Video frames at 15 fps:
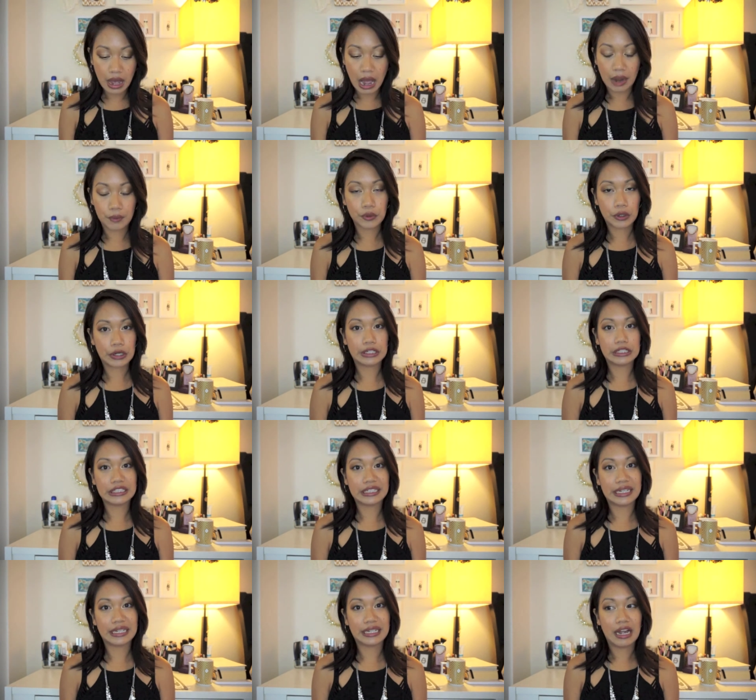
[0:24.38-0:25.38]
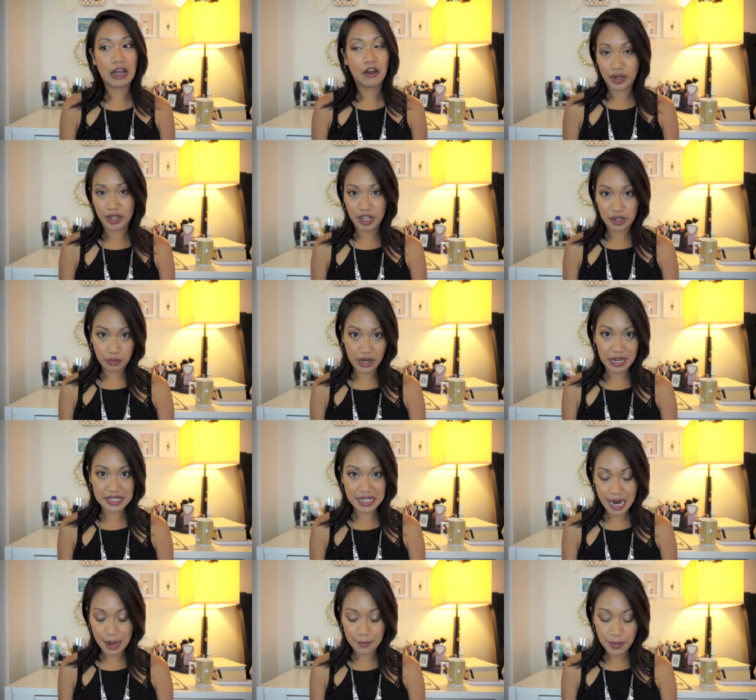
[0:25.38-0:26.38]
I'm currently working
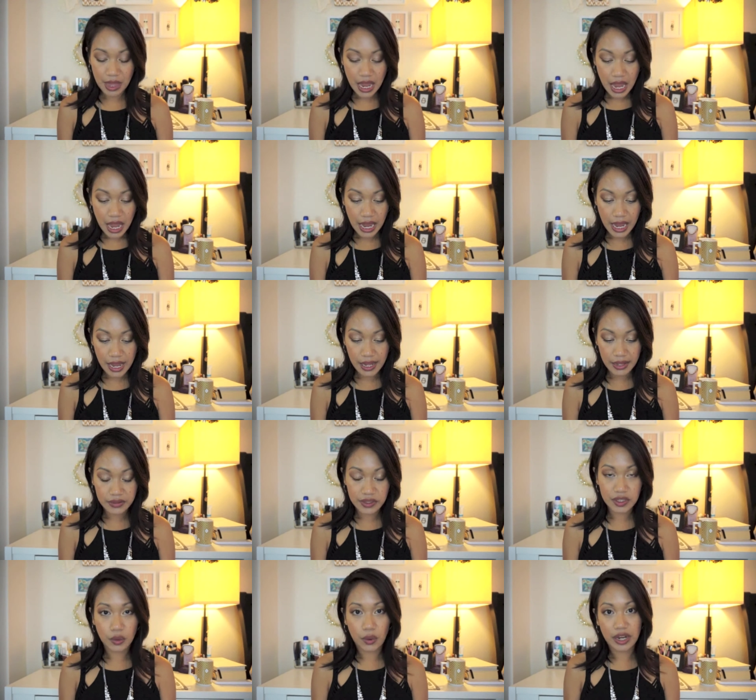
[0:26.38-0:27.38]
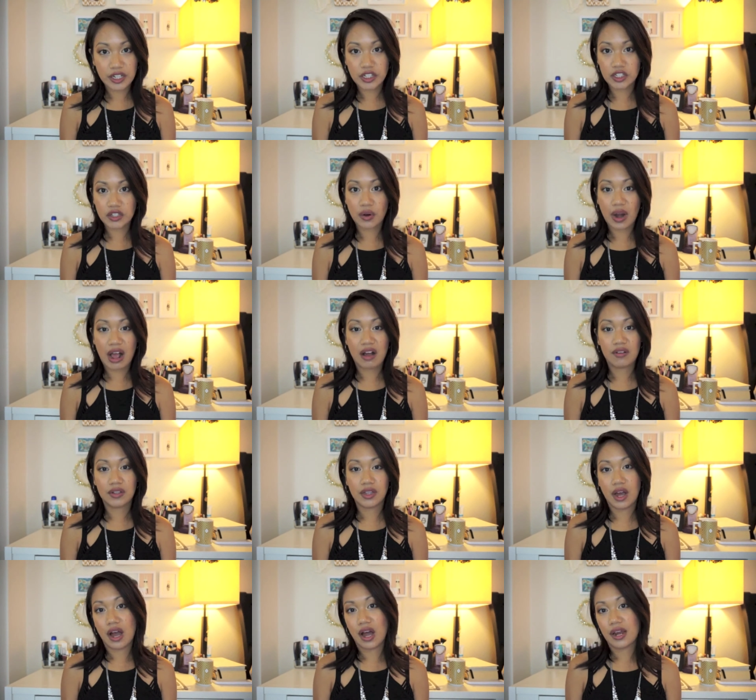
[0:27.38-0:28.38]
part-time, and so I just don't have a
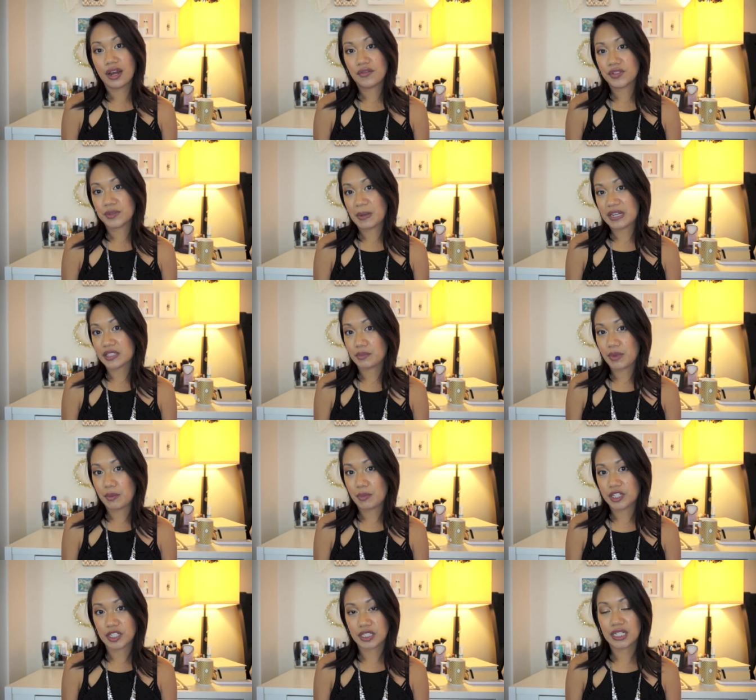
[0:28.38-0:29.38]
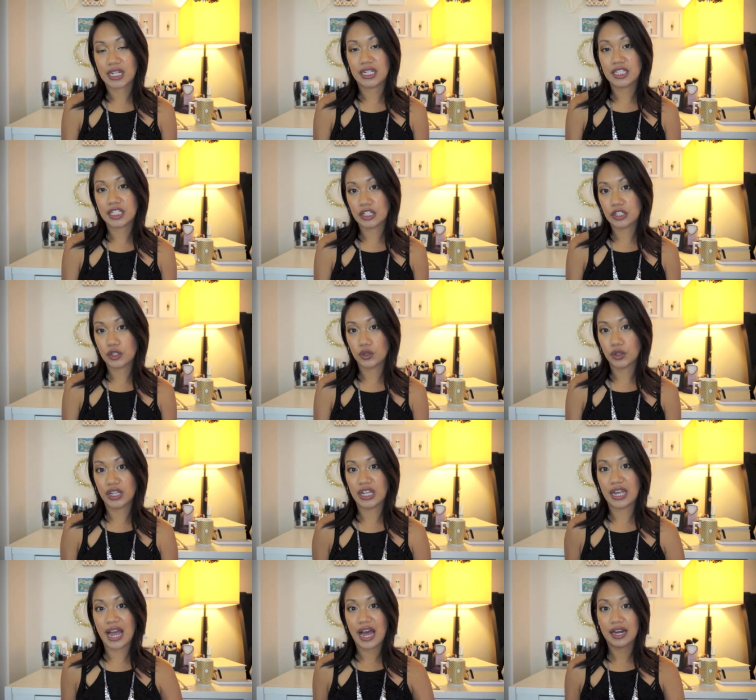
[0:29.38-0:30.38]
lot of space in my budget to
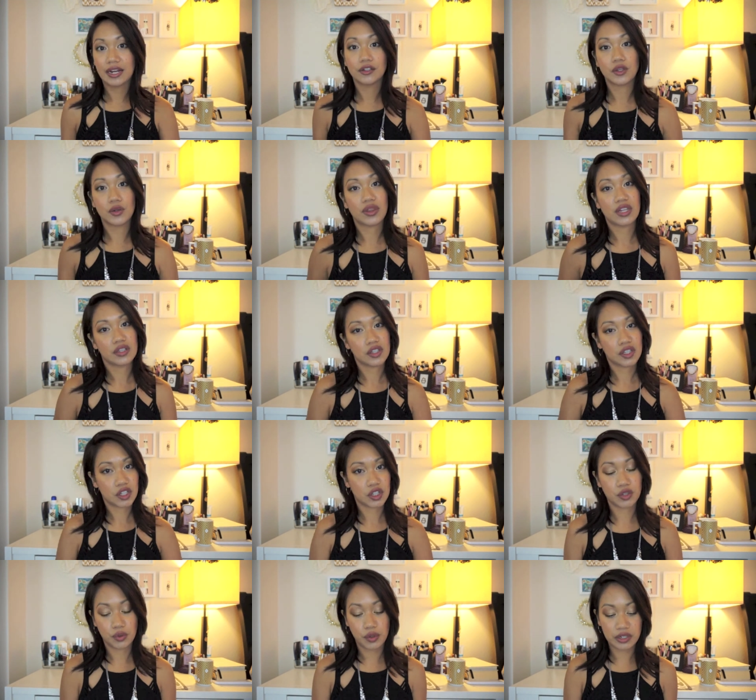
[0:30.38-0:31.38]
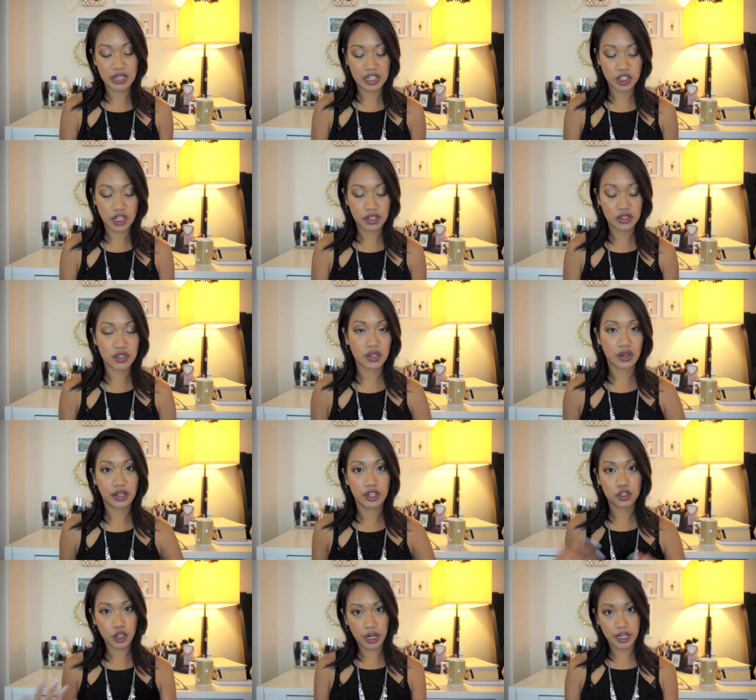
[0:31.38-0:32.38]
continually adding new things to the rotation. So I'm
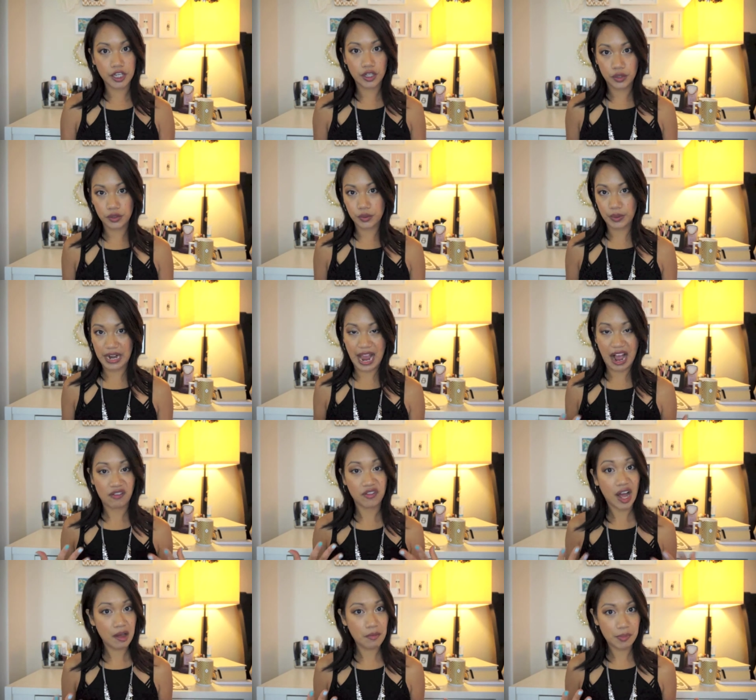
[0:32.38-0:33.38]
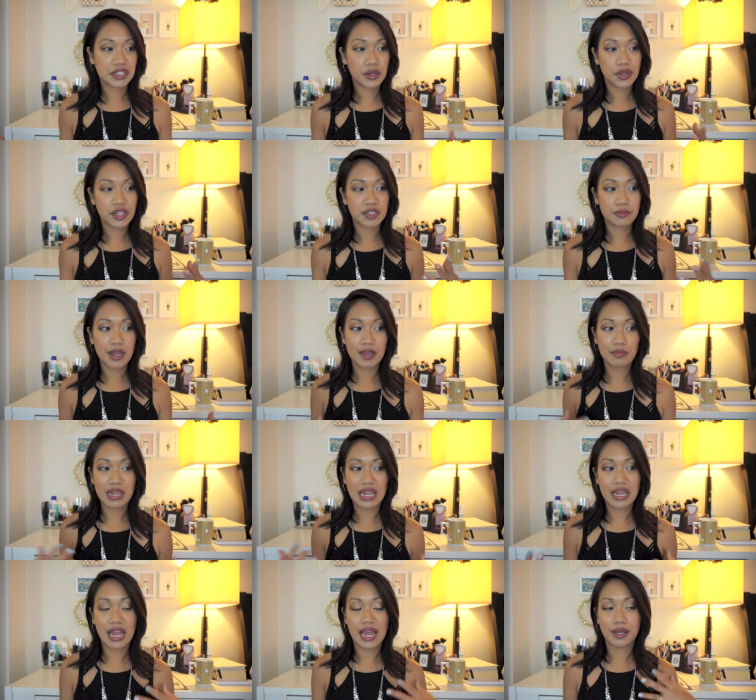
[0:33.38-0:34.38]
going to try to use what I have up. So this may
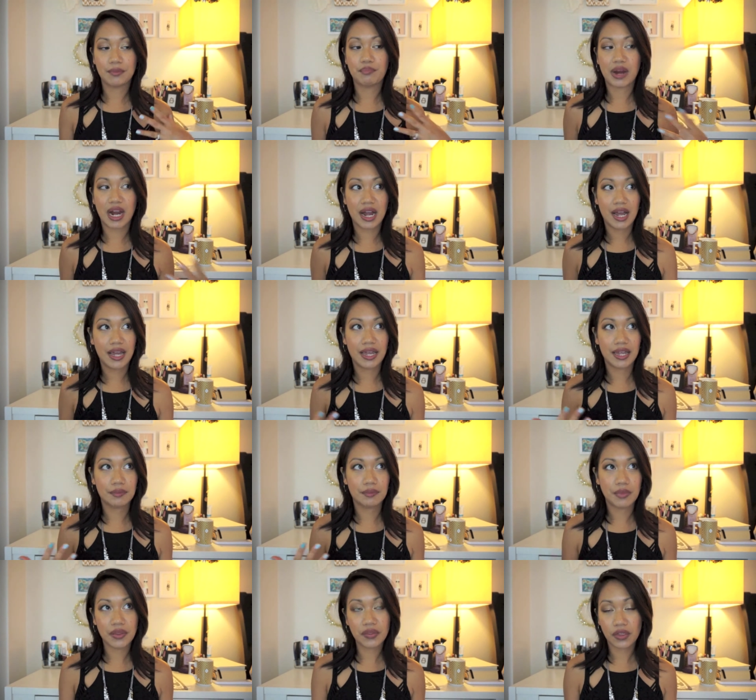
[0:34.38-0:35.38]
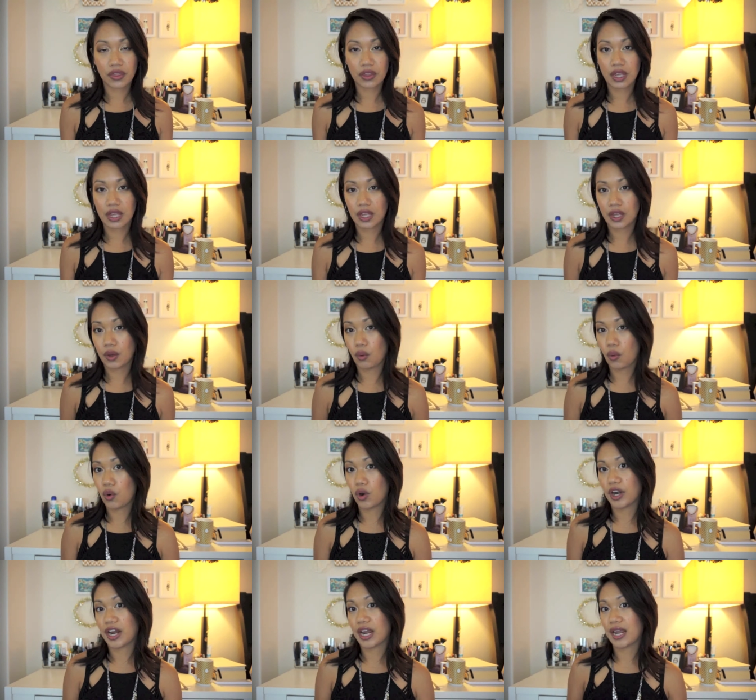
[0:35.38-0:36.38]
be a bi-monthly
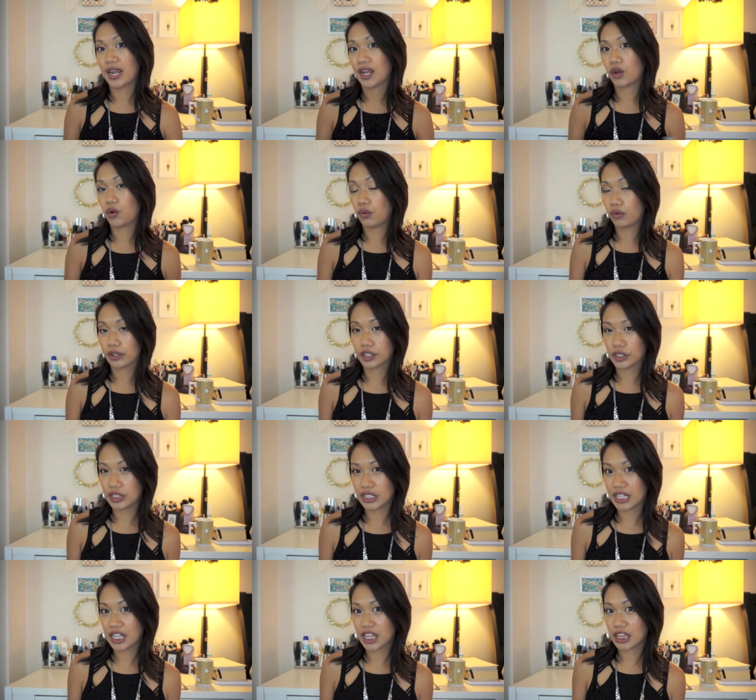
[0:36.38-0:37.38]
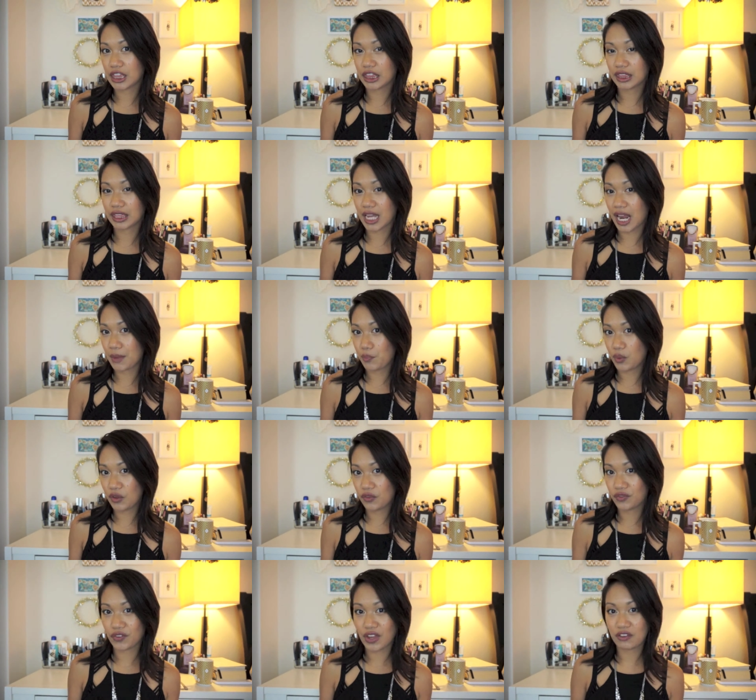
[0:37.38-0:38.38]
or a quarterly type
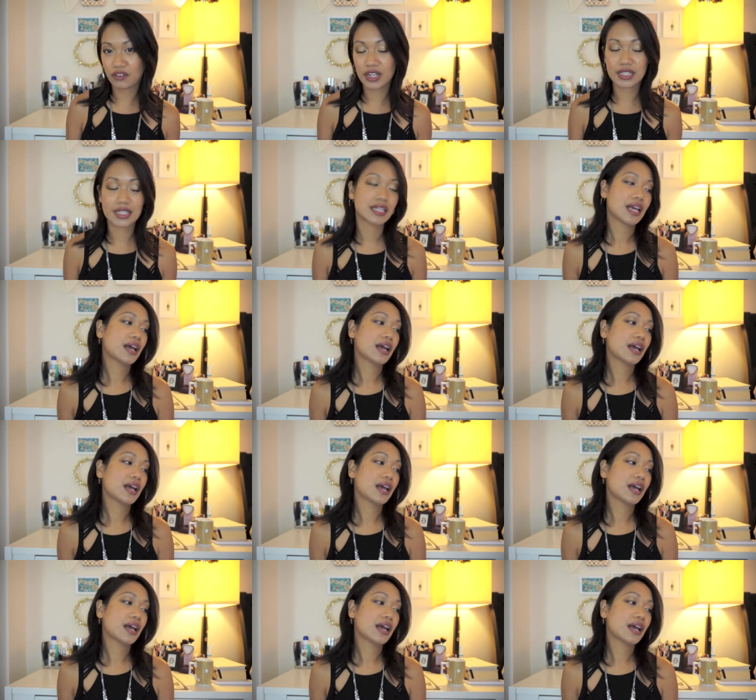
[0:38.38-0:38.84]
of favorites.